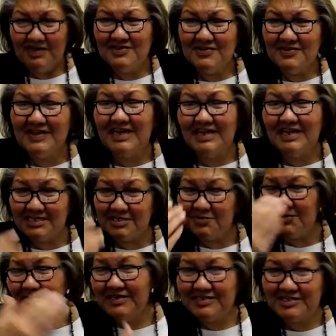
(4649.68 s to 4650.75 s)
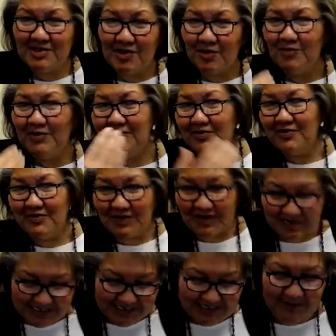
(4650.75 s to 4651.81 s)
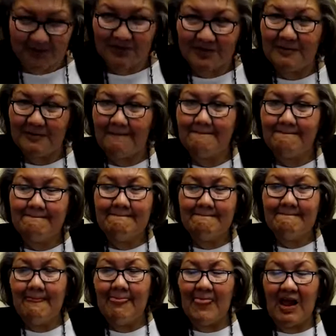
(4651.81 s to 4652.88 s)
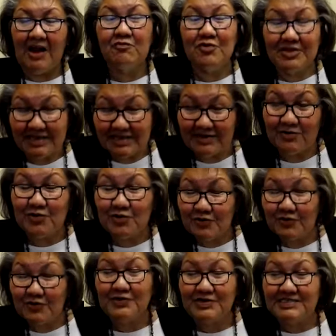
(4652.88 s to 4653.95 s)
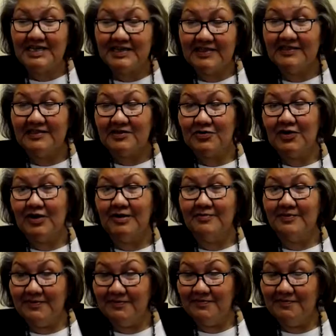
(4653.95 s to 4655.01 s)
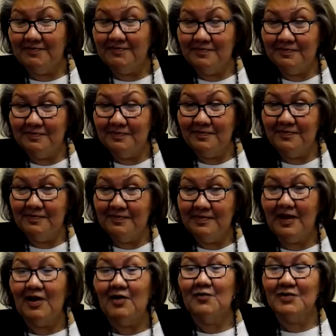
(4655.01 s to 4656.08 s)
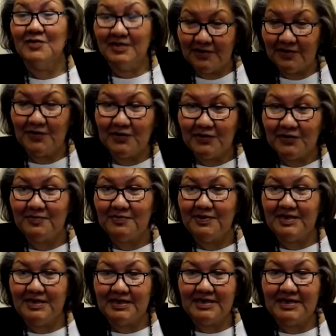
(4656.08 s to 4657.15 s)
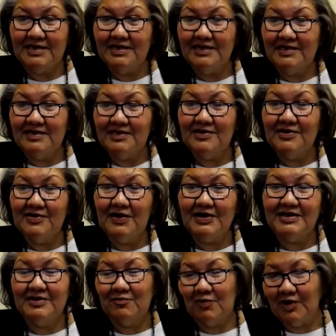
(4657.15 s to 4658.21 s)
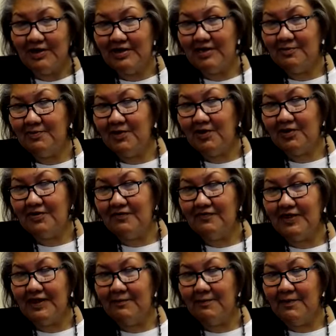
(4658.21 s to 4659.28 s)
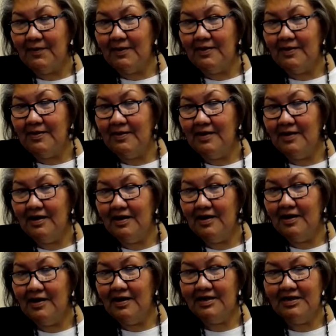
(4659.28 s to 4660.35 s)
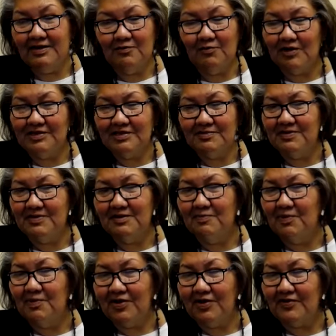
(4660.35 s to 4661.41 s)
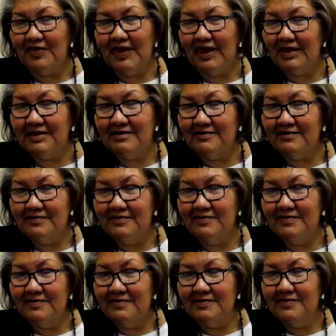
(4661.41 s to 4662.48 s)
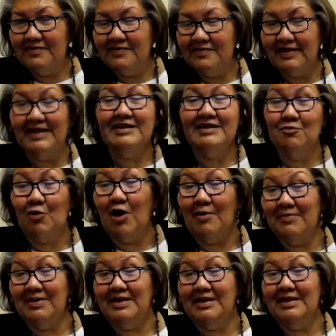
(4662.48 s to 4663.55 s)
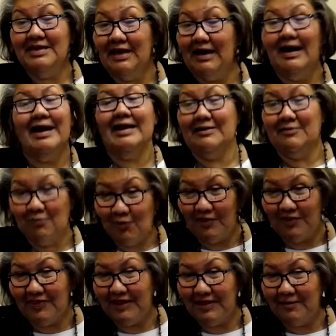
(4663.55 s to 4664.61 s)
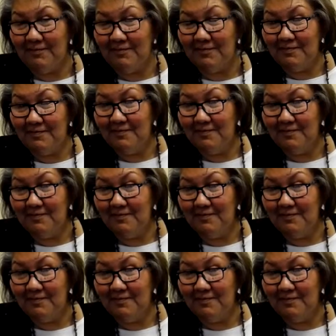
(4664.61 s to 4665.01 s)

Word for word: So I had that experience all the way through high school. I really grew to resent the tribe. I really grew to be, you know, I didn't want any part of them. I didn't want to be part of that. They didn't want me, I didn't want them.